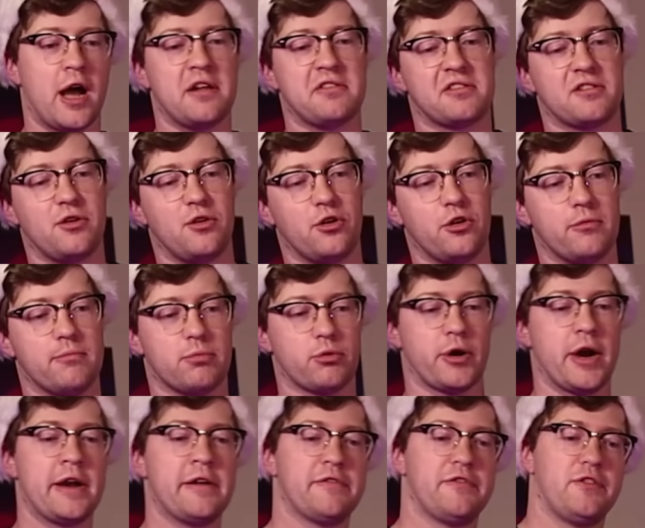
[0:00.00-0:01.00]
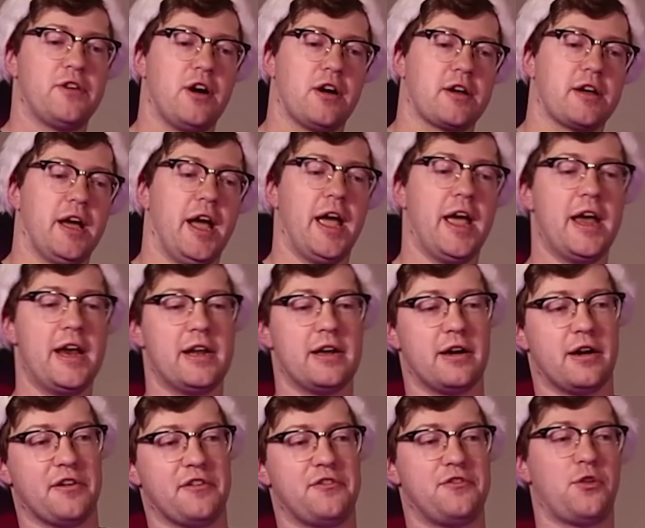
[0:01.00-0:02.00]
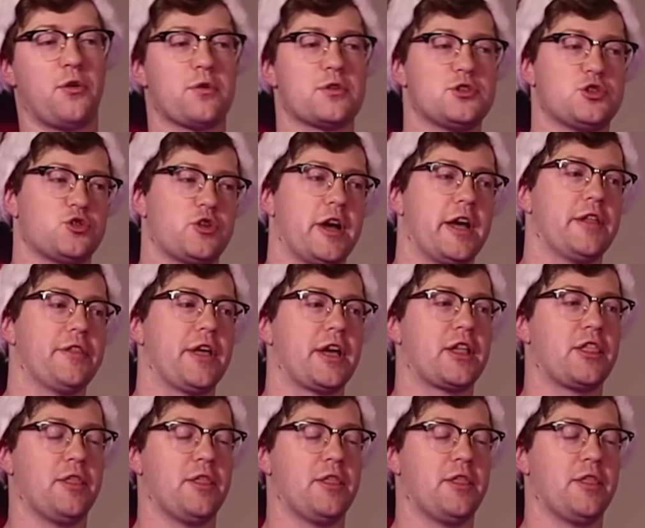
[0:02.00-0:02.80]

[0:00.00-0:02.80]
Haskell, brainfuck, Ada, Fortran.